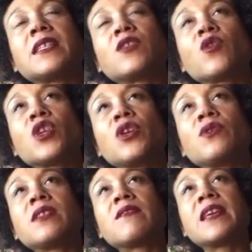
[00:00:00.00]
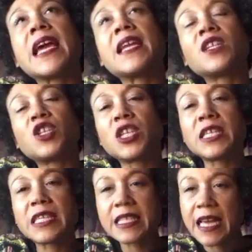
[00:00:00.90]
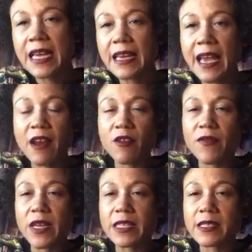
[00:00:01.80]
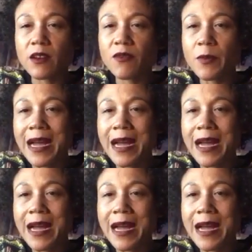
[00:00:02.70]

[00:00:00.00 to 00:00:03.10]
not using the energy to take care of herself.